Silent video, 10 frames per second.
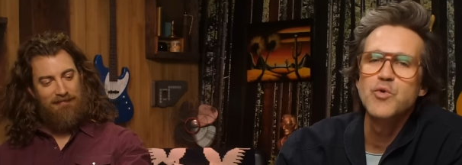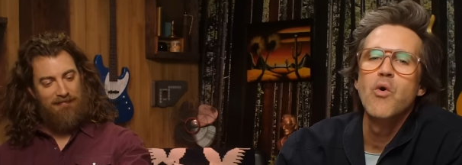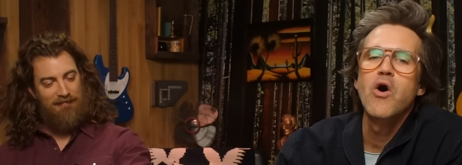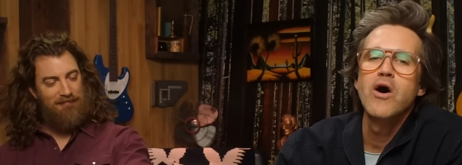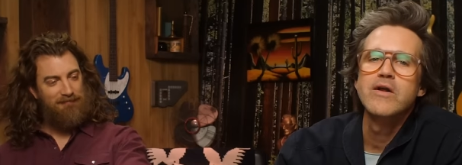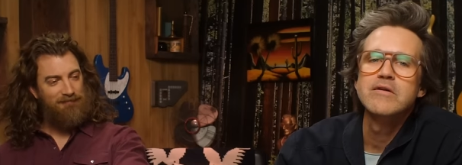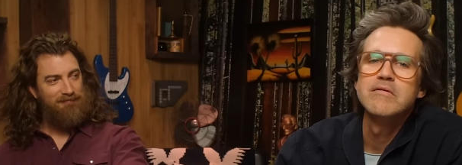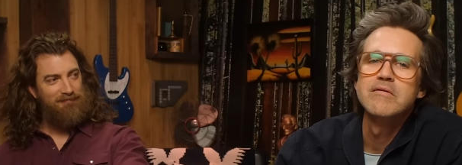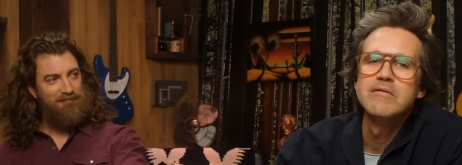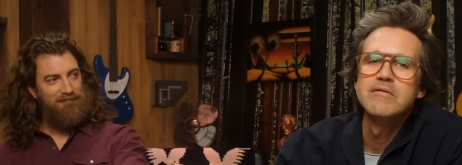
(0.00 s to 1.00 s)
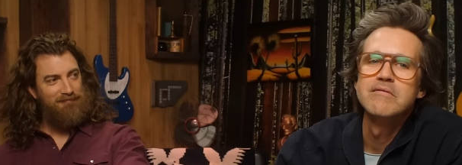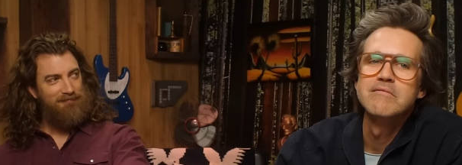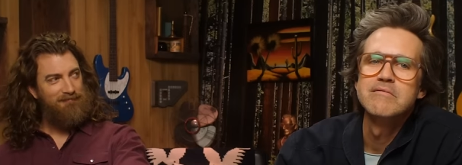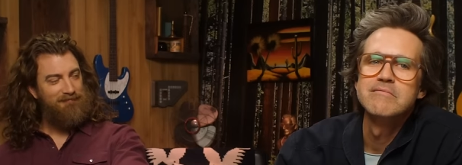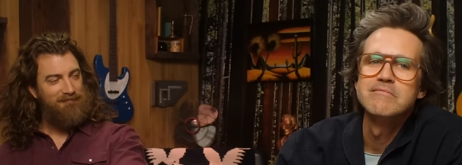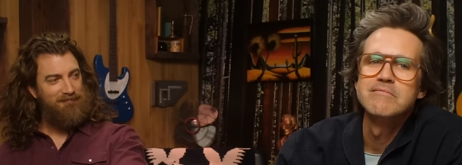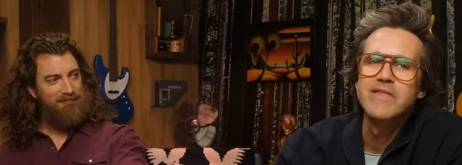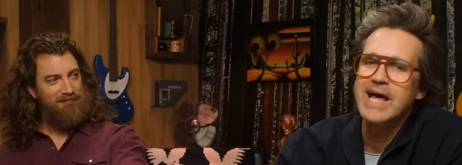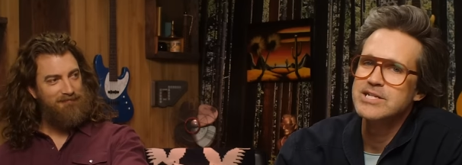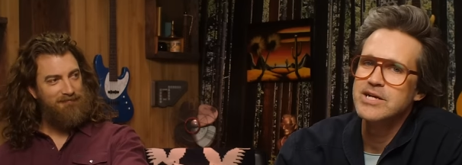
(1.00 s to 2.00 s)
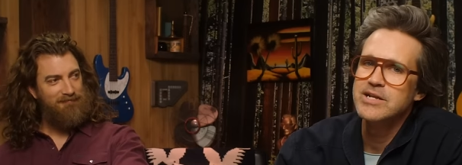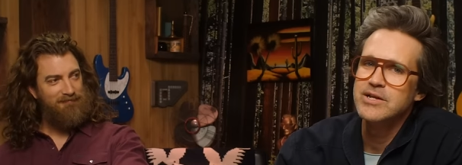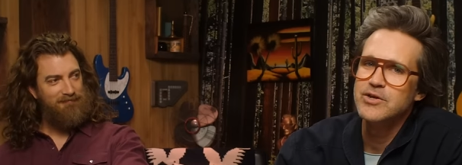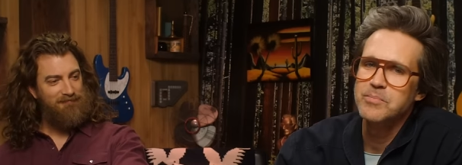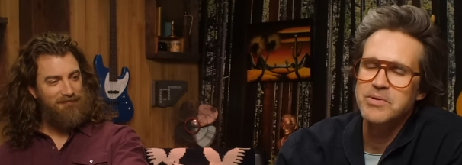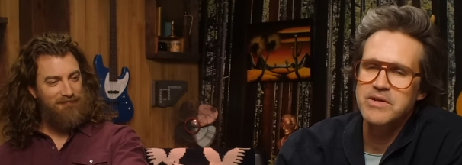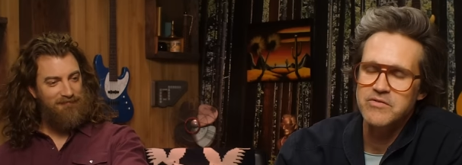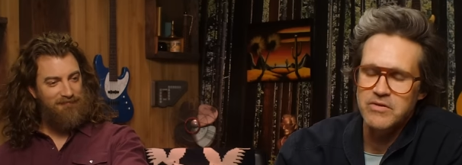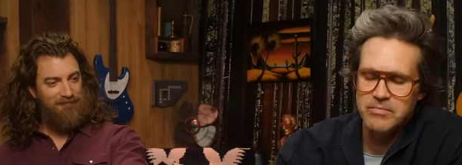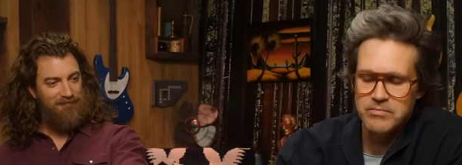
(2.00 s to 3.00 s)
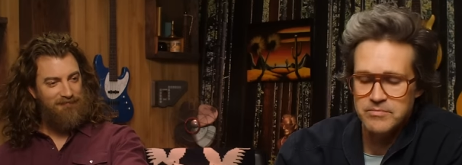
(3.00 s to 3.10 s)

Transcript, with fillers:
Speaker 1: you want that done to your pizza?